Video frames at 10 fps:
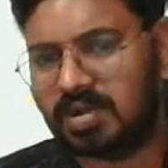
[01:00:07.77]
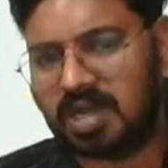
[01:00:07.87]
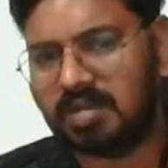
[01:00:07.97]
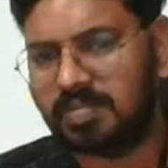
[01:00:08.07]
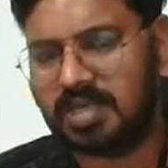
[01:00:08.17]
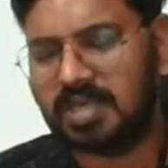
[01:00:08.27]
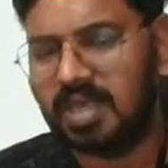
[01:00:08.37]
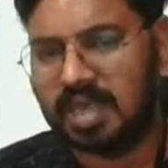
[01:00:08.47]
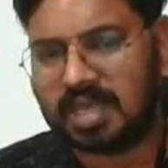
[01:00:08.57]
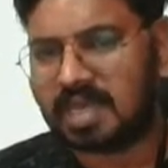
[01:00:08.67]
I'll
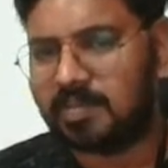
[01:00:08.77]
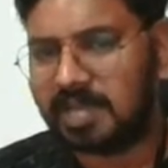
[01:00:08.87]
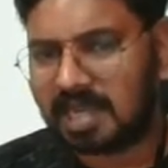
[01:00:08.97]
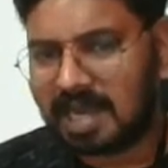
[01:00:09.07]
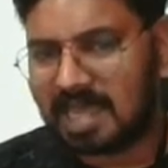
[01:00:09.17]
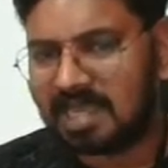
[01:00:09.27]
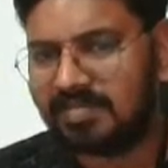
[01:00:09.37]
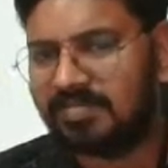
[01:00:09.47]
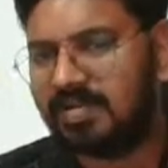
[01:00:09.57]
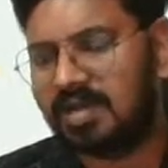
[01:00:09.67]
be coming
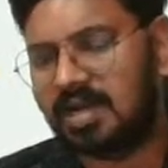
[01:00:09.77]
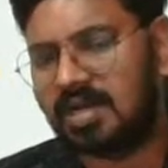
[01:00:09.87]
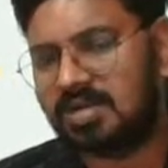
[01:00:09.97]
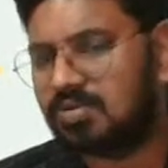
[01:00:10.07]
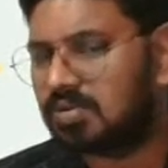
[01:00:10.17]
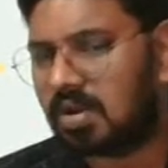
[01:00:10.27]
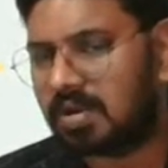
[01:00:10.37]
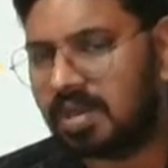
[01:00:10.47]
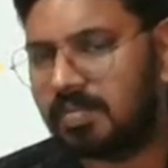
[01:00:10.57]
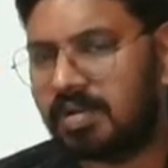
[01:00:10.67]
live to
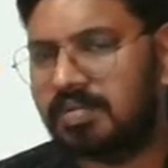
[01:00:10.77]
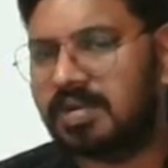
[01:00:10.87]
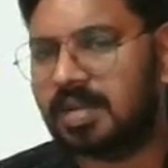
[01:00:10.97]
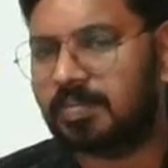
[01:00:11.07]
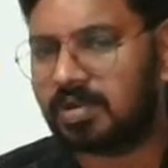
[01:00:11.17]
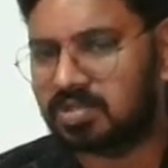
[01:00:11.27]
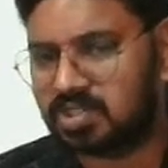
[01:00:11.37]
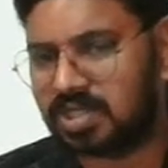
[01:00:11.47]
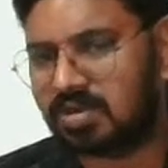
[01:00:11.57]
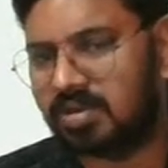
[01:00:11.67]
talk about a
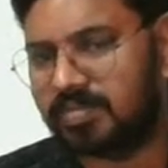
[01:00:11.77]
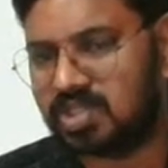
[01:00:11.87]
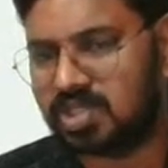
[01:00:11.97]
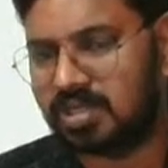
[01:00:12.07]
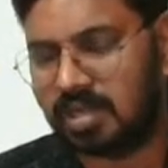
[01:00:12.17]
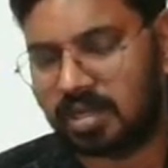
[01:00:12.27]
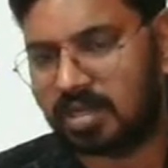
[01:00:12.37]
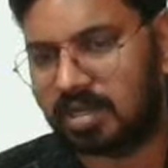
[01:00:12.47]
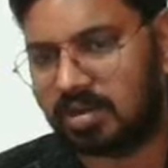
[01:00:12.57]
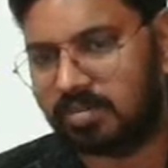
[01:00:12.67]
project on machine
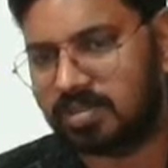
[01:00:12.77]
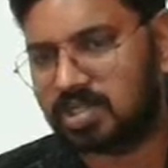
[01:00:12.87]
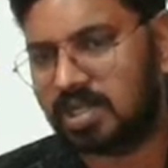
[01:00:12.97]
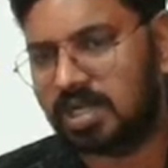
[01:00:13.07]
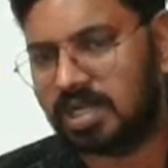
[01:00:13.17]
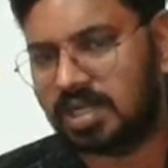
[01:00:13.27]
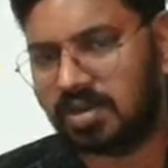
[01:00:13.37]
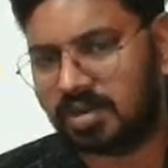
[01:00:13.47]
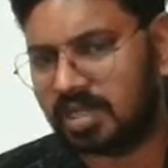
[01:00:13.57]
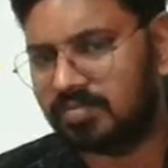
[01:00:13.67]

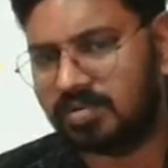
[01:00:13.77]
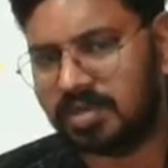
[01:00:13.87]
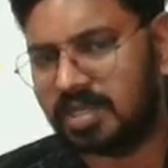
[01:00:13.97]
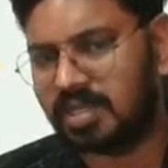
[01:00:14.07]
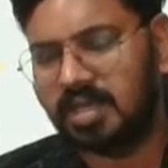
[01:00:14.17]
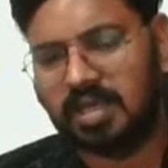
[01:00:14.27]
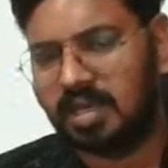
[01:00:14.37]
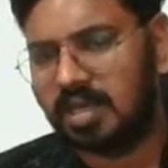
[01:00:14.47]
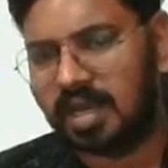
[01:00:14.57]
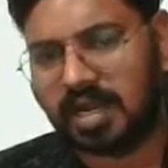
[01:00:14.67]
learning or IoT.
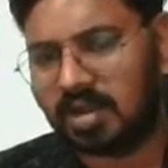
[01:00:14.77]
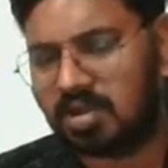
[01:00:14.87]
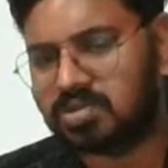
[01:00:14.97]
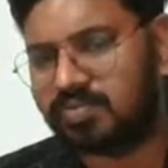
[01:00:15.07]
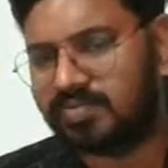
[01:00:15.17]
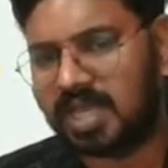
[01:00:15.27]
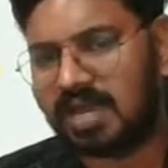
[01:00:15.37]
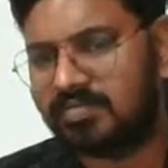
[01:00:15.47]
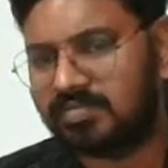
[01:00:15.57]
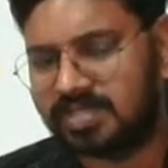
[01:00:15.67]
And also we
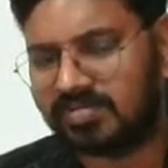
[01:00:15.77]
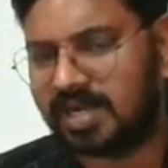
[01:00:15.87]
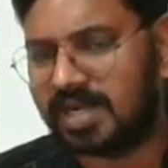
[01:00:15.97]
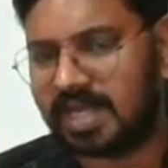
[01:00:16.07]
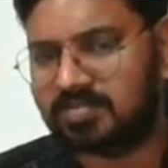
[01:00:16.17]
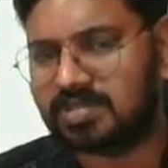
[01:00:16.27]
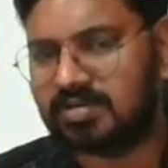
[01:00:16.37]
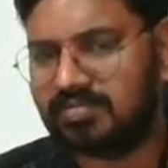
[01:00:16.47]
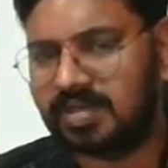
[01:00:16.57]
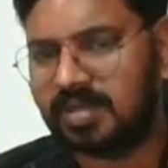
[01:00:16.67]
have different types
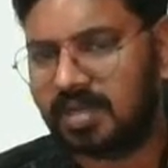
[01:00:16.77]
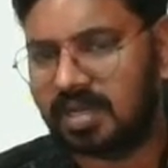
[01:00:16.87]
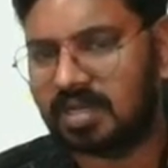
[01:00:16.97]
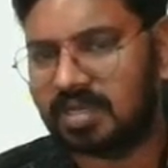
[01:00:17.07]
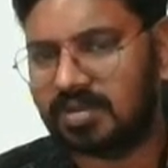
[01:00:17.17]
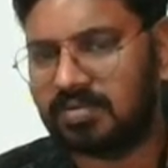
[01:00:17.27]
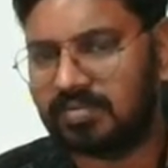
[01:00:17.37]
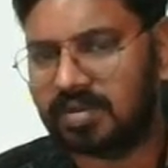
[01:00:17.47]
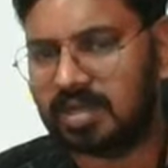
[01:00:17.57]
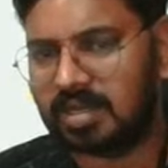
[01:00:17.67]
of
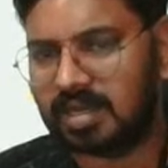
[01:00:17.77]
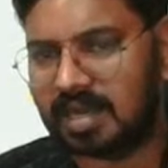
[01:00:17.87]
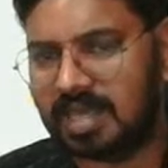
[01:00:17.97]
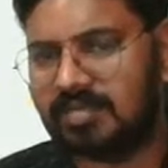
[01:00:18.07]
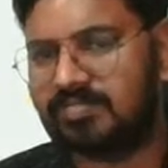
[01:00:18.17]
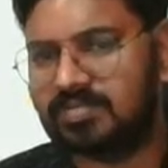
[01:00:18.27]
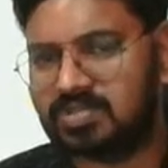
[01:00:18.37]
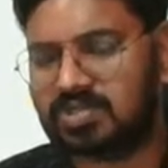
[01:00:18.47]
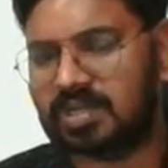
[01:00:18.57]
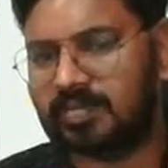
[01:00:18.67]
live
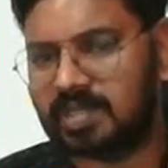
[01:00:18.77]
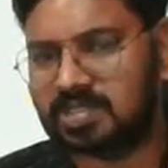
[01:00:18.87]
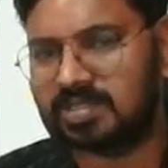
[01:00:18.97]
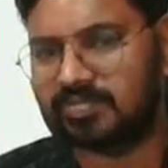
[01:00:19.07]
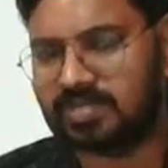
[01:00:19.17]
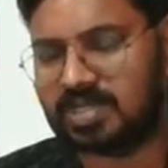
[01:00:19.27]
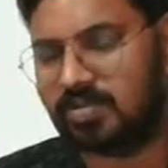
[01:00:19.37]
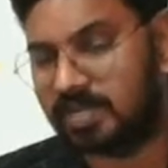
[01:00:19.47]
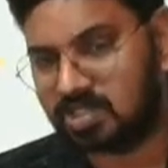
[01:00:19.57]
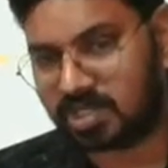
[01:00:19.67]
streamings which
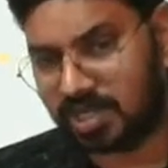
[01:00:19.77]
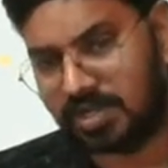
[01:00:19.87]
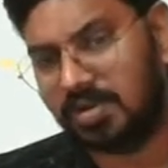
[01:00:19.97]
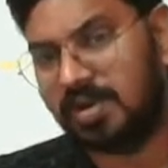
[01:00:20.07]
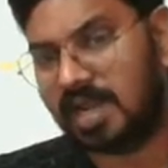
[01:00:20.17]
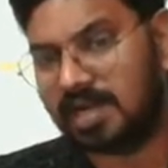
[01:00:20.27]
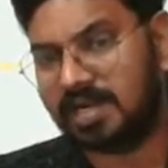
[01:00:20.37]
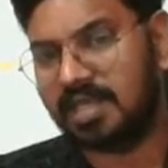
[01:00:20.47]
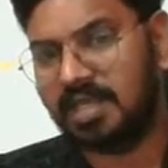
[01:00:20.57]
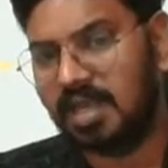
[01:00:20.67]
have been scheduled
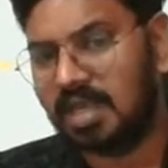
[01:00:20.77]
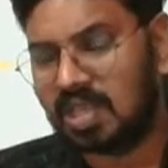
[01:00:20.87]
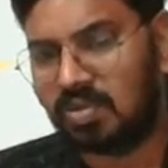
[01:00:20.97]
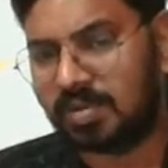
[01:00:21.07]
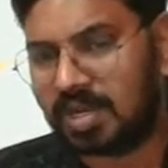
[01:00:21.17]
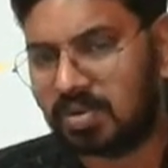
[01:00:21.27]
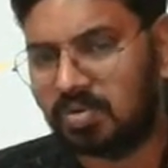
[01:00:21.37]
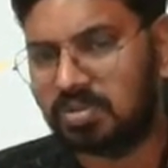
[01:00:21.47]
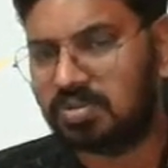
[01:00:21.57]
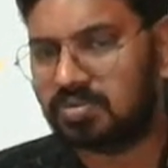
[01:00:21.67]
already. You can
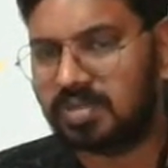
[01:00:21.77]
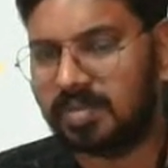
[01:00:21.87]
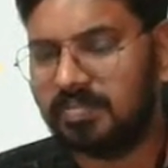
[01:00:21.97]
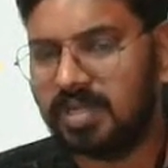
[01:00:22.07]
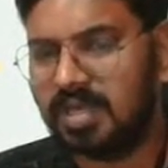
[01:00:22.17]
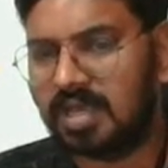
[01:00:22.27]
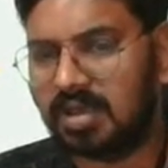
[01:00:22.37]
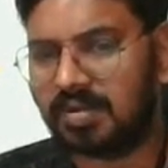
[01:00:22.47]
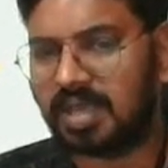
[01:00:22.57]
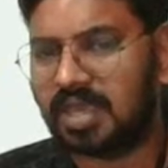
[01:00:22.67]
go through them.
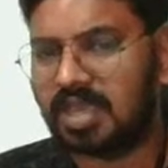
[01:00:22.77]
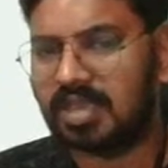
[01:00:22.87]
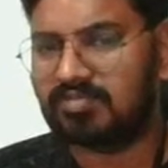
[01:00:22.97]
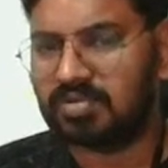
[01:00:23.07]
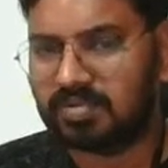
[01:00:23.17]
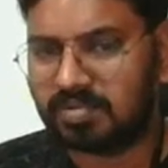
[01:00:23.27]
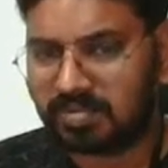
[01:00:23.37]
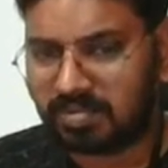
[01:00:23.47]
Okay, if you